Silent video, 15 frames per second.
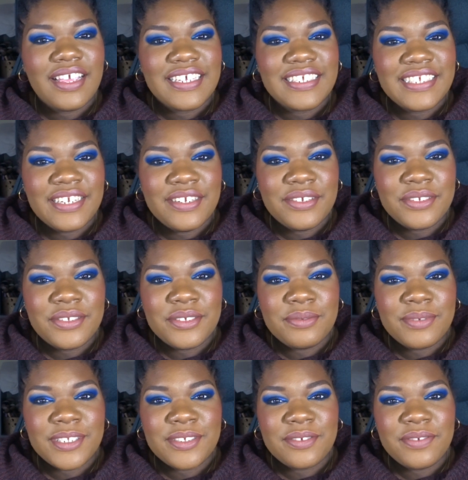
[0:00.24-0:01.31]
Salut YouTube,
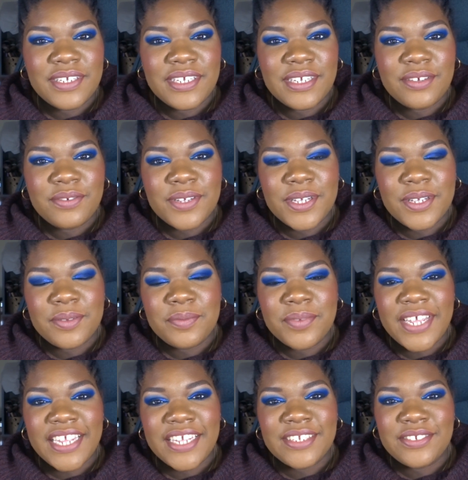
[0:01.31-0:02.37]
and Sophie here. Welcome
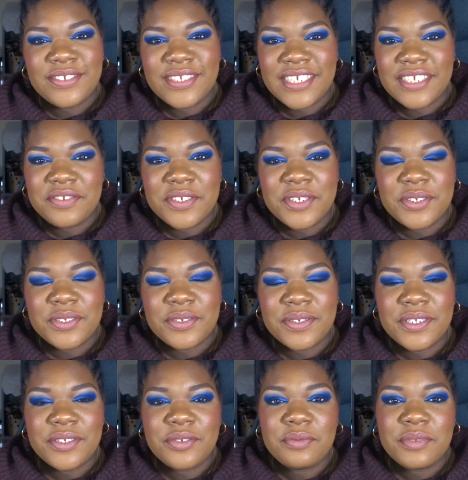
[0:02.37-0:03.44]
back. Today's video is
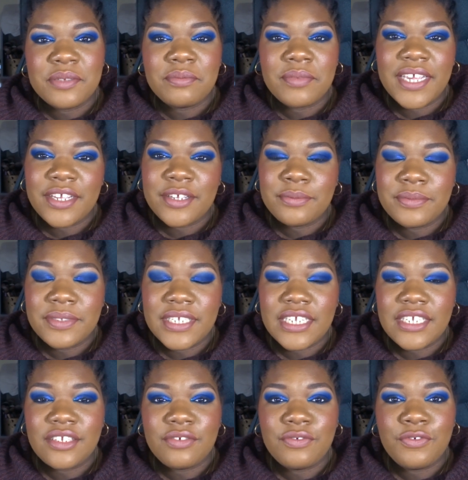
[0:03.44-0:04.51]
going to be my
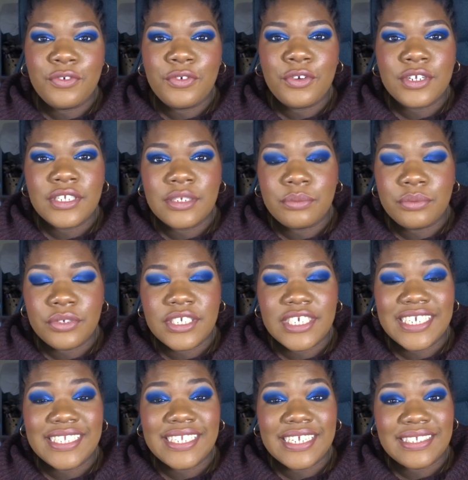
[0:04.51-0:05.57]
update for the
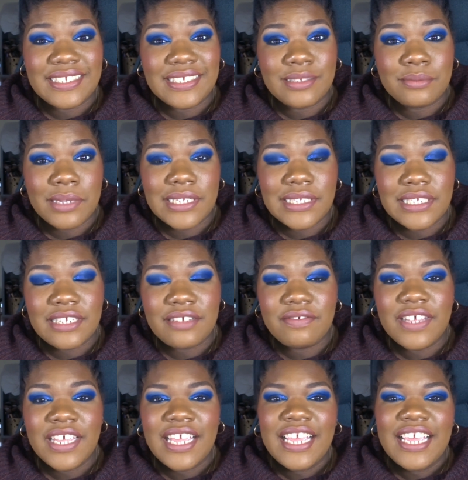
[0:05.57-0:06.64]
project that's expensive.
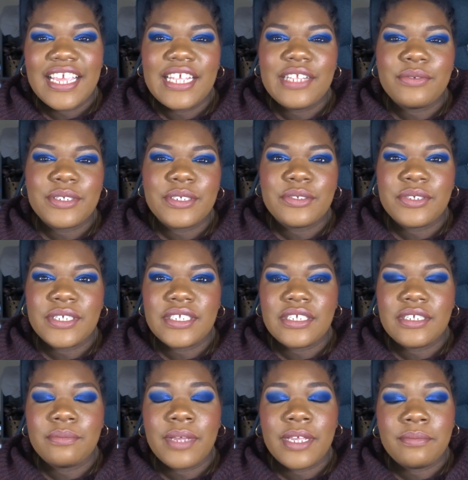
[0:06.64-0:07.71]
It was
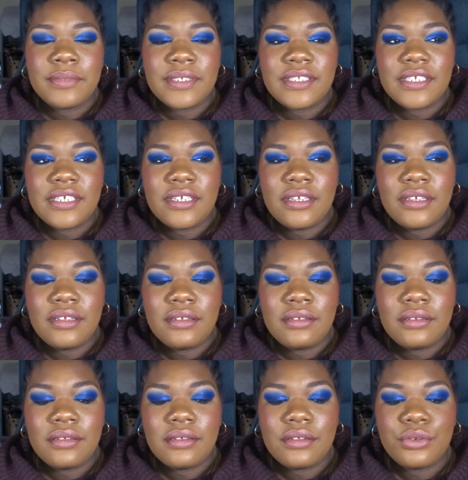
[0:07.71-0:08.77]
created by
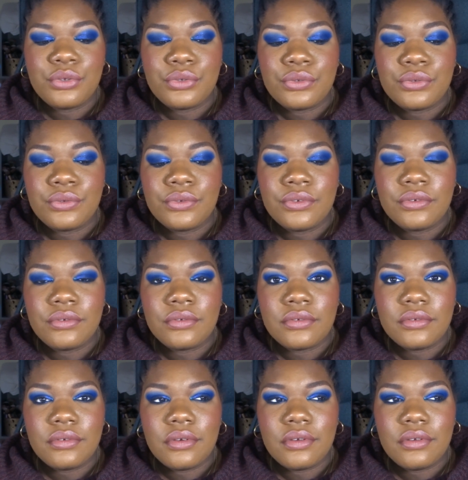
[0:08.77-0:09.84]
Misty 2 years
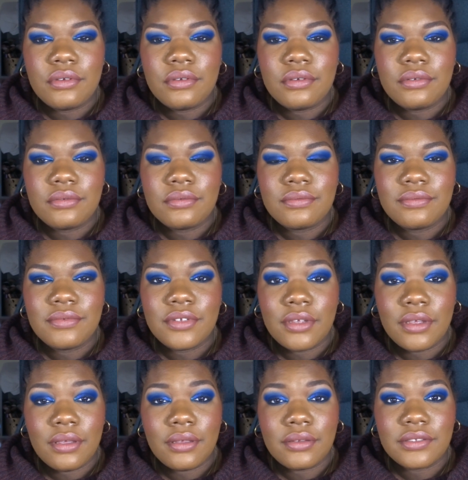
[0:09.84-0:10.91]
ago.
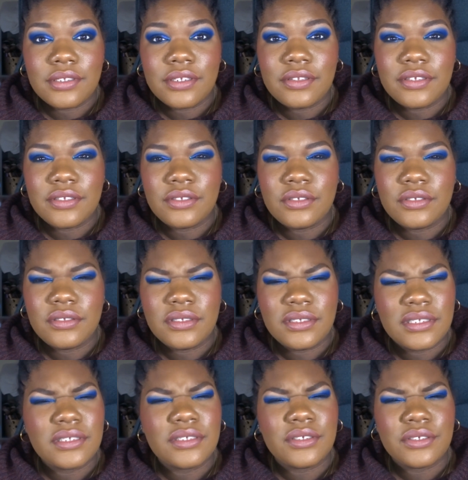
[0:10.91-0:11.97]
Yes, this
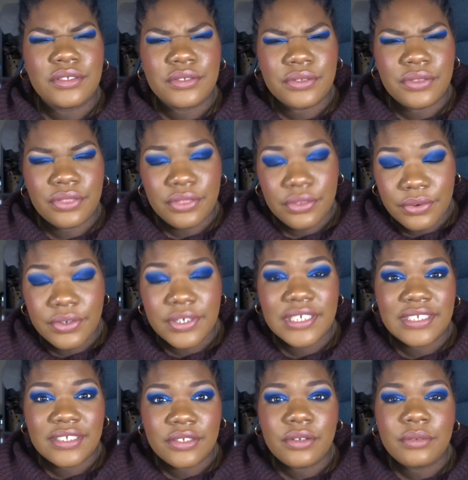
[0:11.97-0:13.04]
is just third
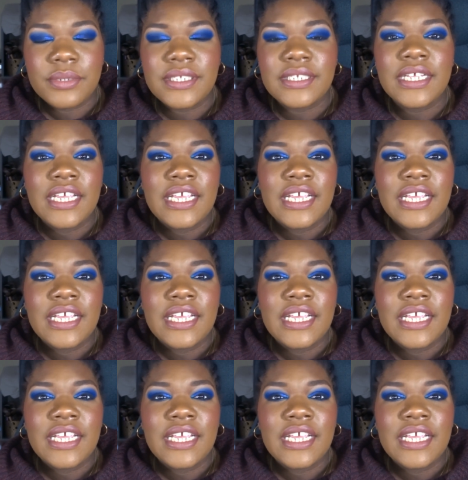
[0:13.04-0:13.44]
installment.